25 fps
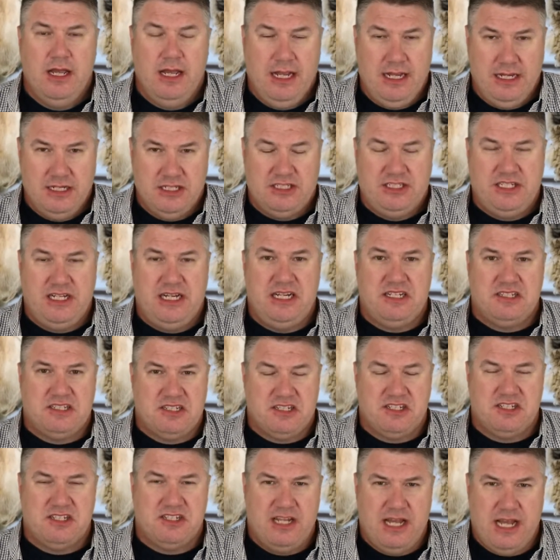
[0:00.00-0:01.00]
And
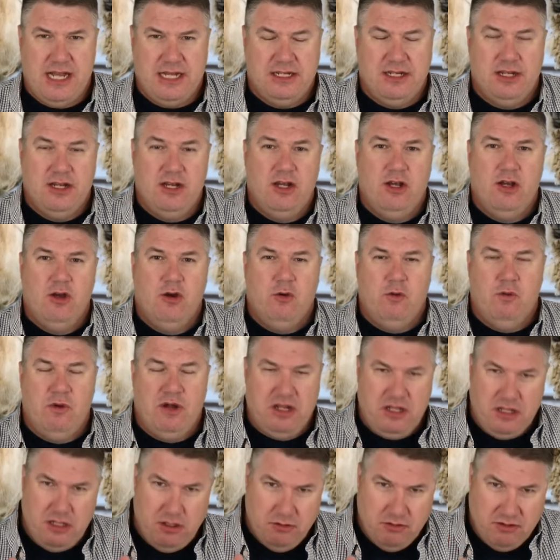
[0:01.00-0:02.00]
Jesus said,
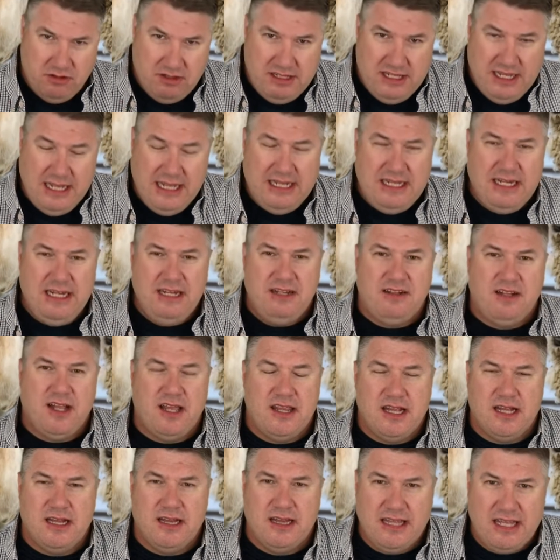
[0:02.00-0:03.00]
when you did it
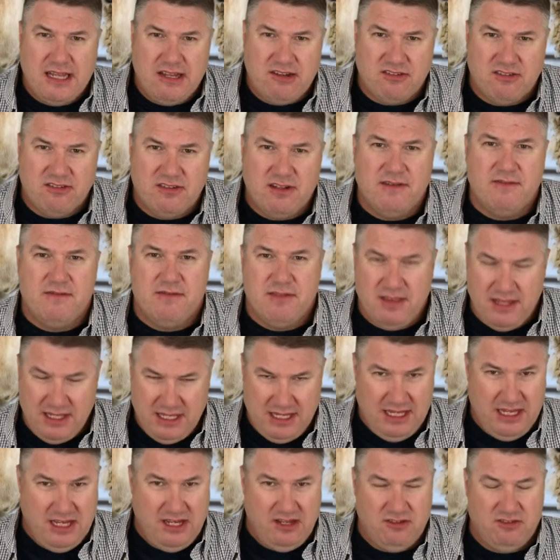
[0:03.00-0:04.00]
to the least of
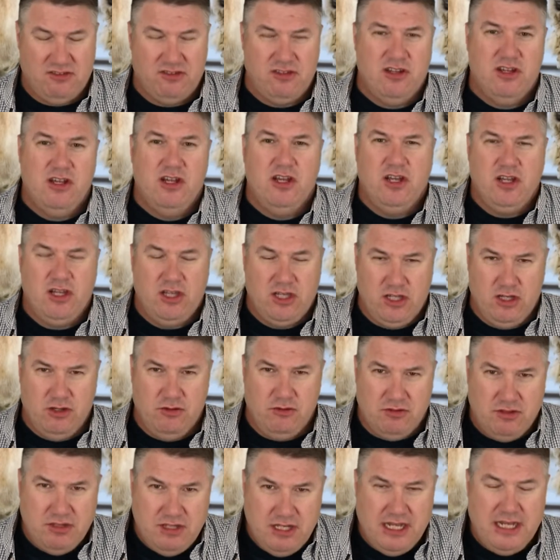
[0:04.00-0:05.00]
these,
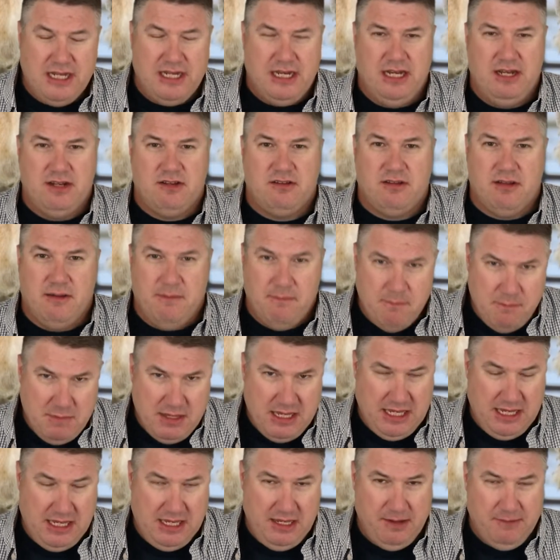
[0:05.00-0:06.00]
you did it to
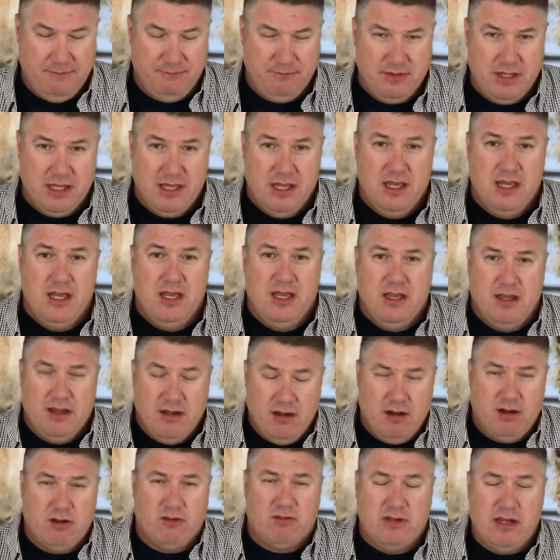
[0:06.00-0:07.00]
me.
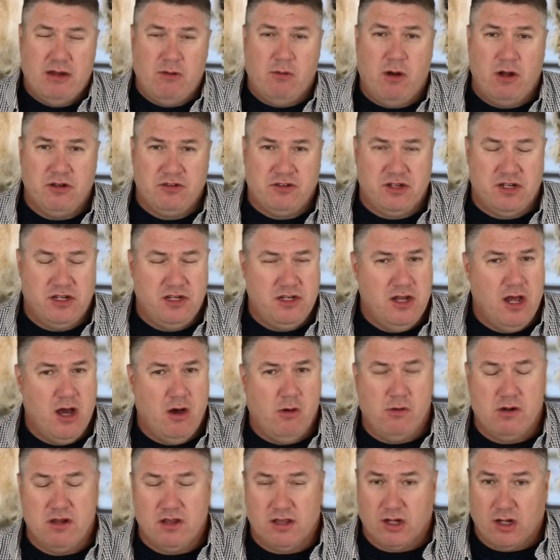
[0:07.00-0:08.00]
Here's what I want you to
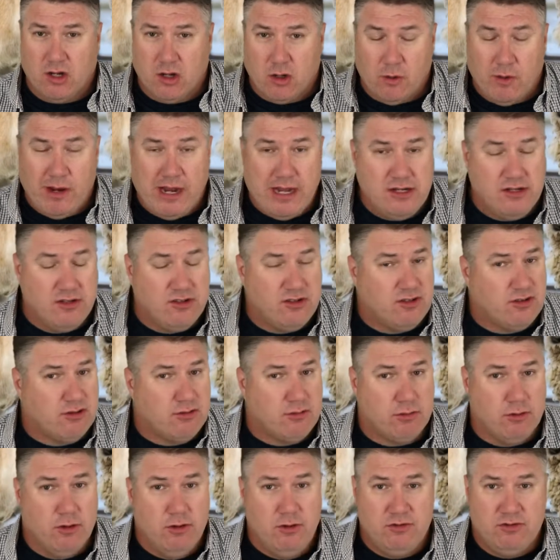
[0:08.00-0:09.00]
know, one of the greatest
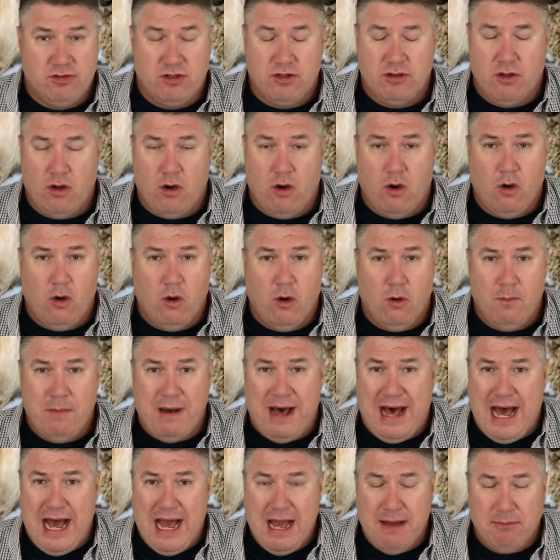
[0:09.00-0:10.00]
truths in the whole
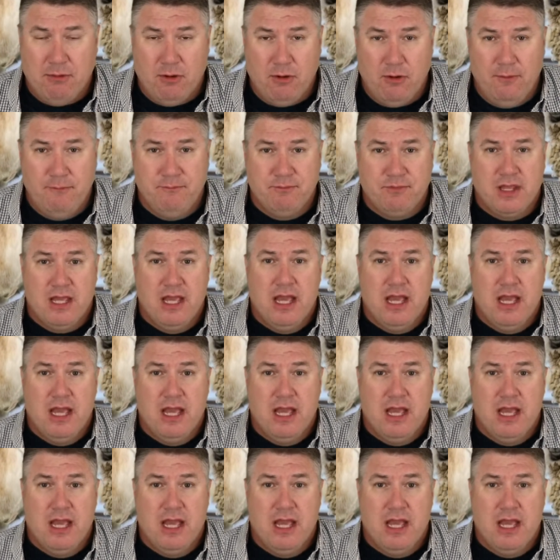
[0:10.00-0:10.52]
Bible.